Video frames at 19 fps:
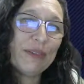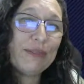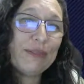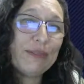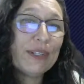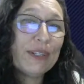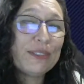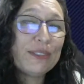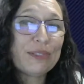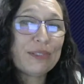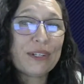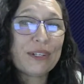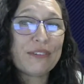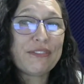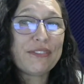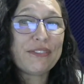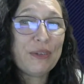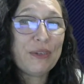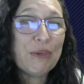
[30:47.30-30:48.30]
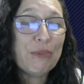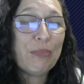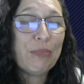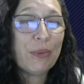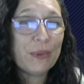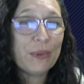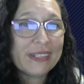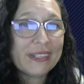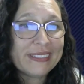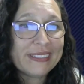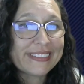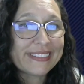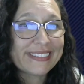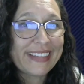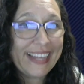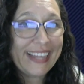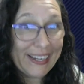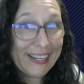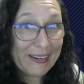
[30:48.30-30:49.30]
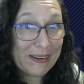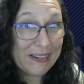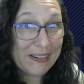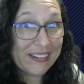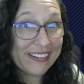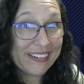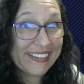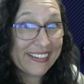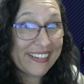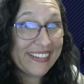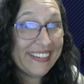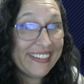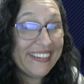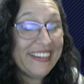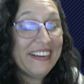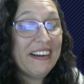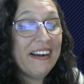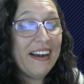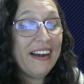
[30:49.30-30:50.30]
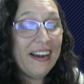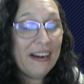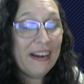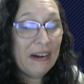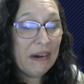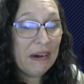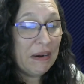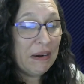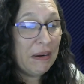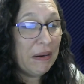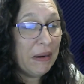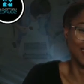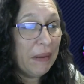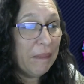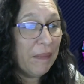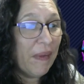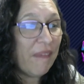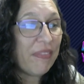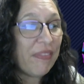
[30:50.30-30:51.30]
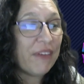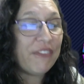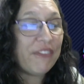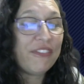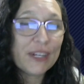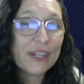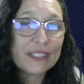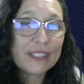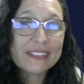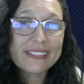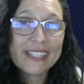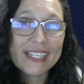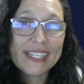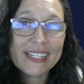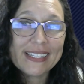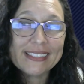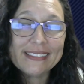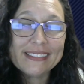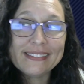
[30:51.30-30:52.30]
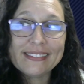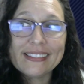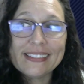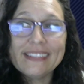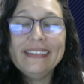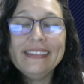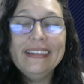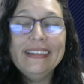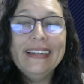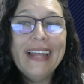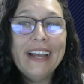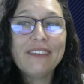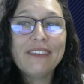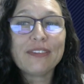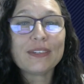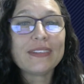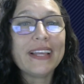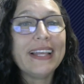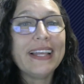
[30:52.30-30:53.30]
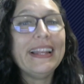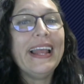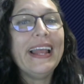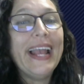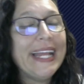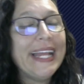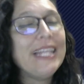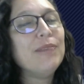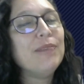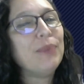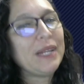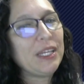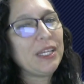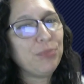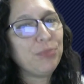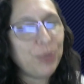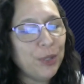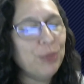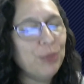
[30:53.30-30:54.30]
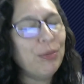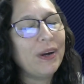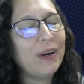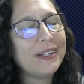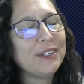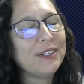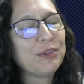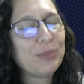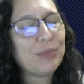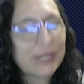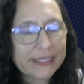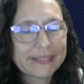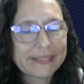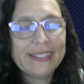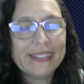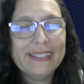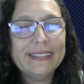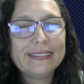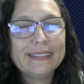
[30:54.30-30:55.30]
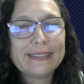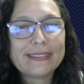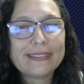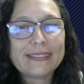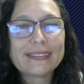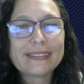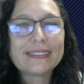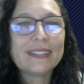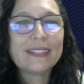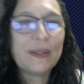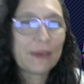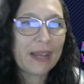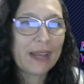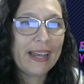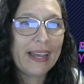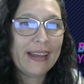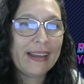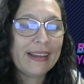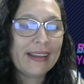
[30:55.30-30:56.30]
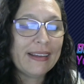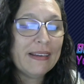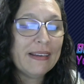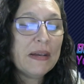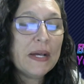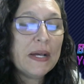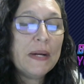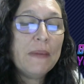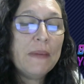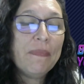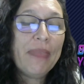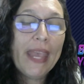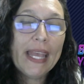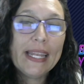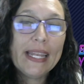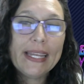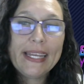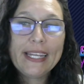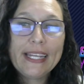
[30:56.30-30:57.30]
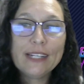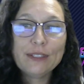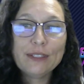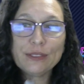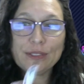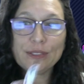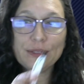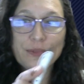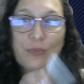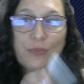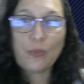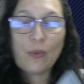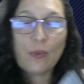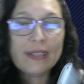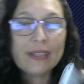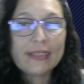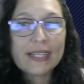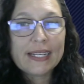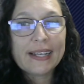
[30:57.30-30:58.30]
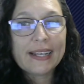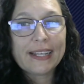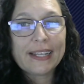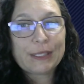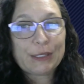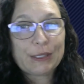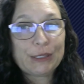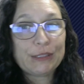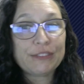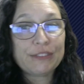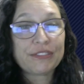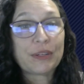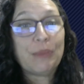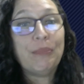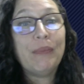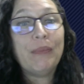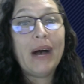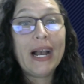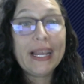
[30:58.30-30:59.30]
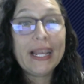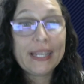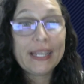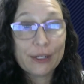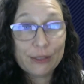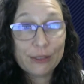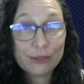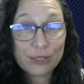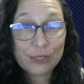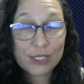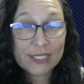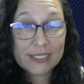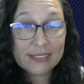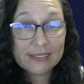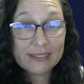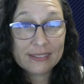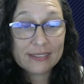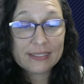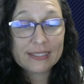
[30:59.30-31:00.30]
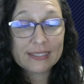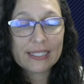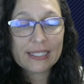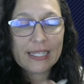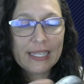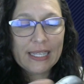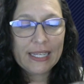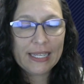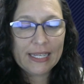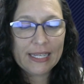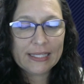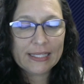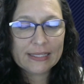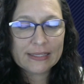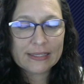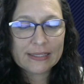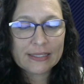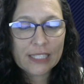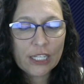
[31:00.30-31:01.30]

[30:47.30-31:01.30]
touched on a few points there. The first thing is never let anybody poop on your business. Okay. And here's one thing I learned from my coaches is